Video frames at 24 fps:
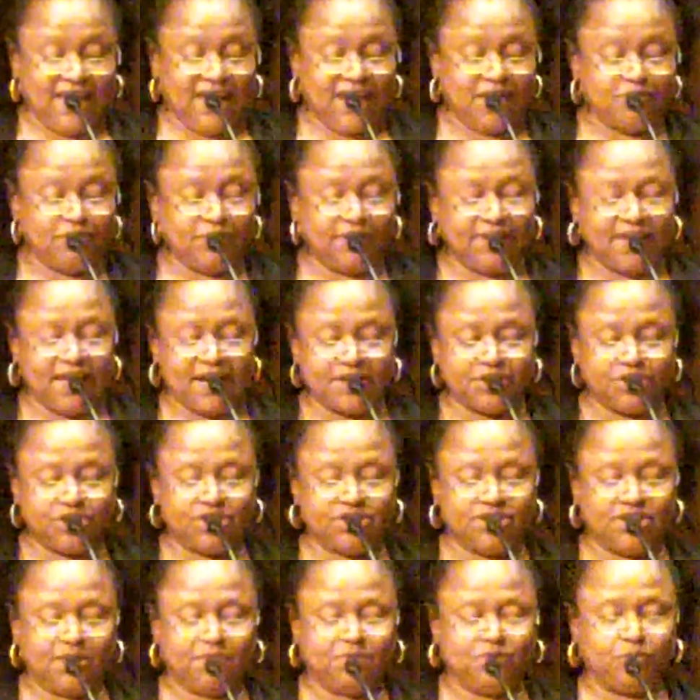In
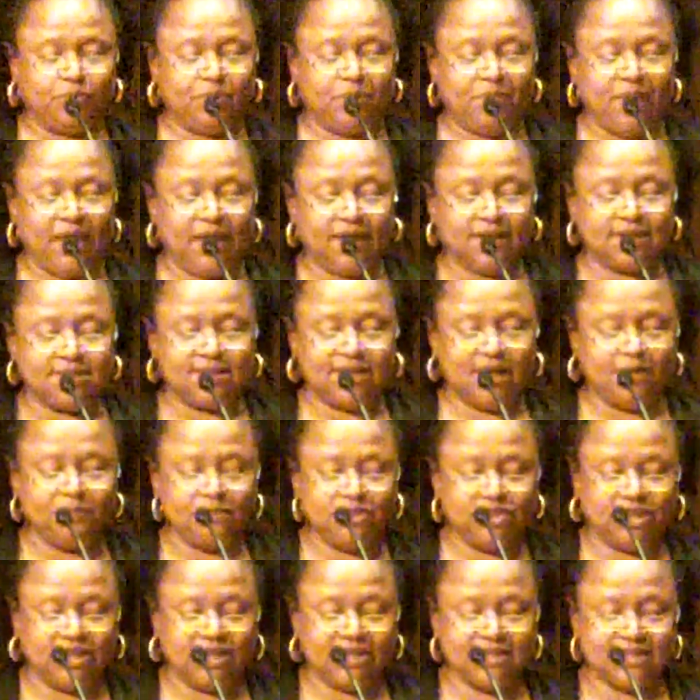relationships, we make
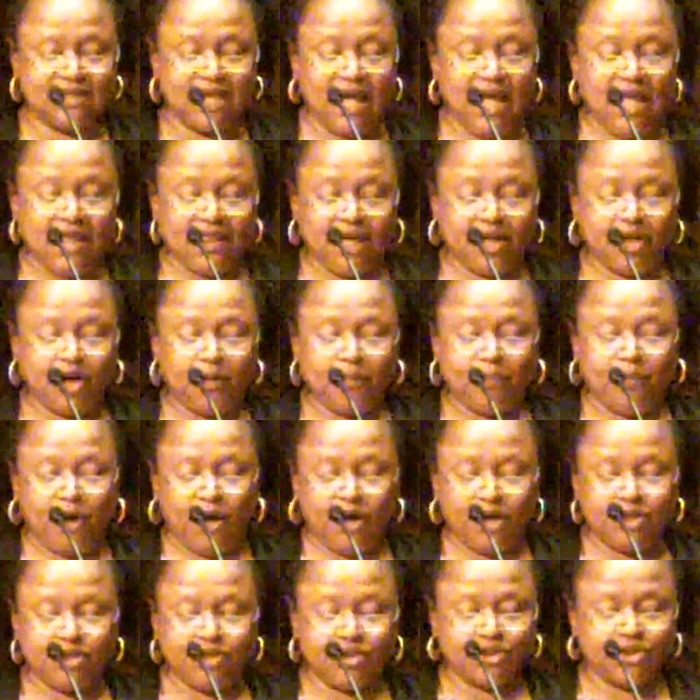assumptions that our
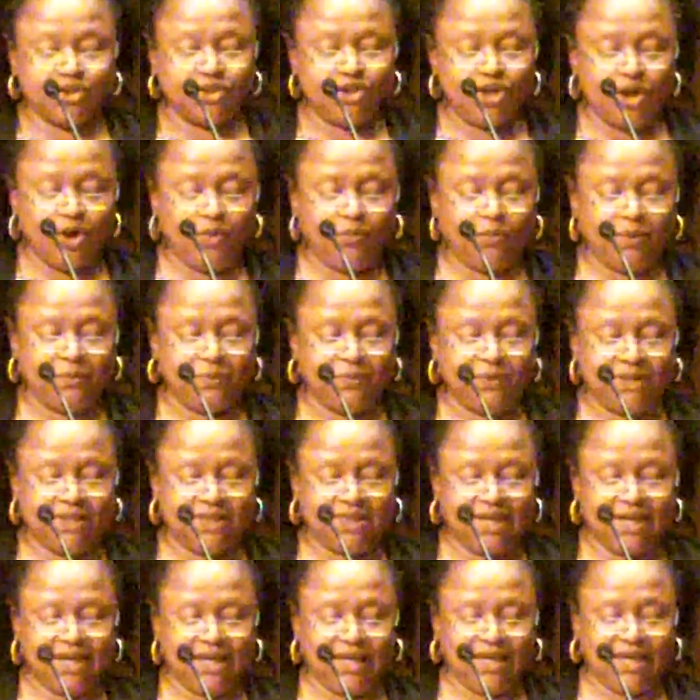partners know what we
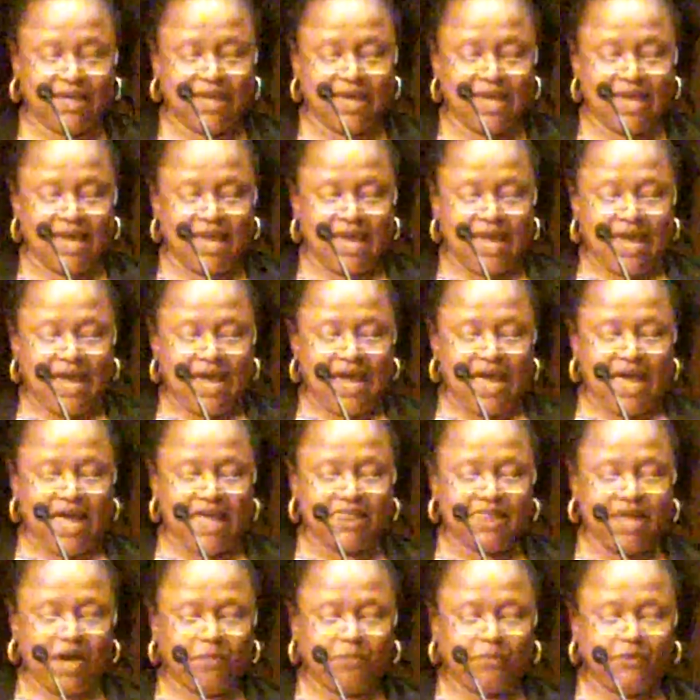think
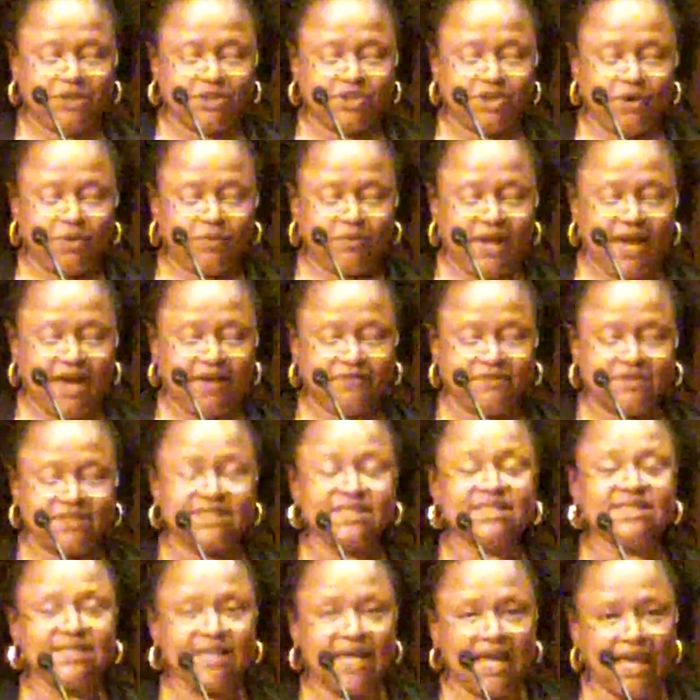and that we don't have to
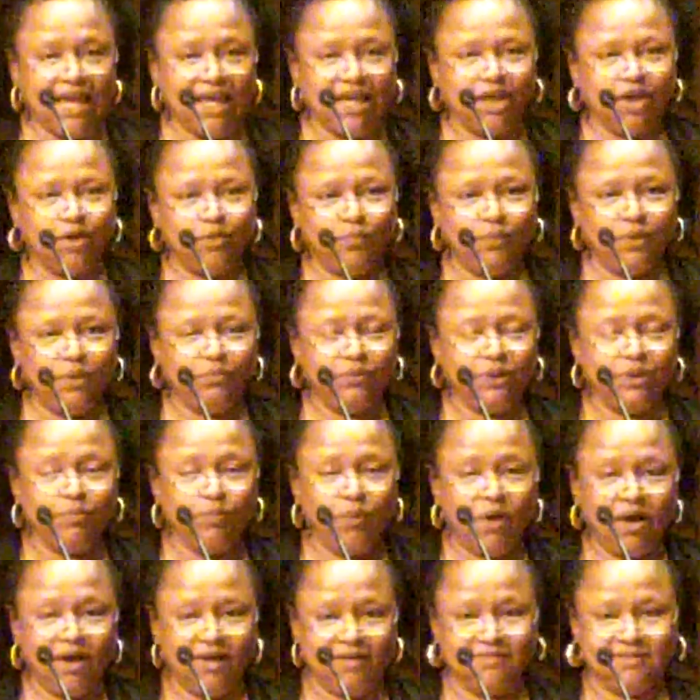say what we
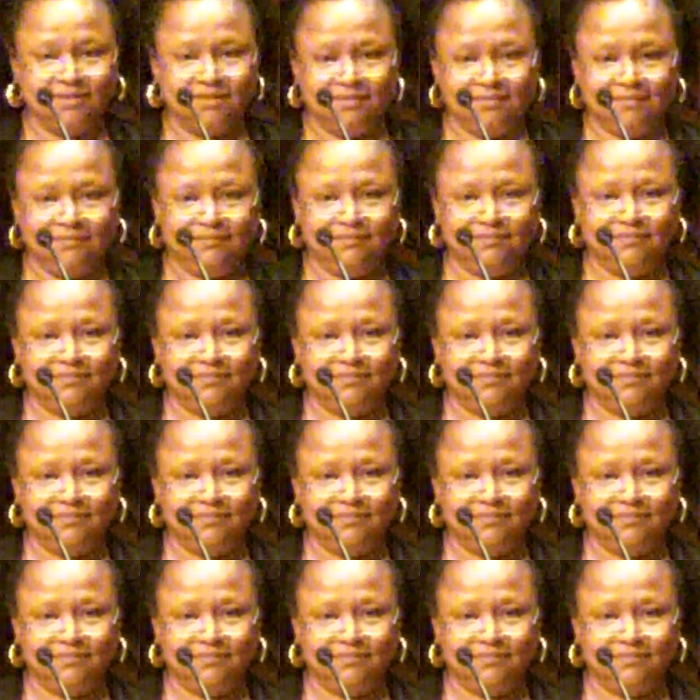want.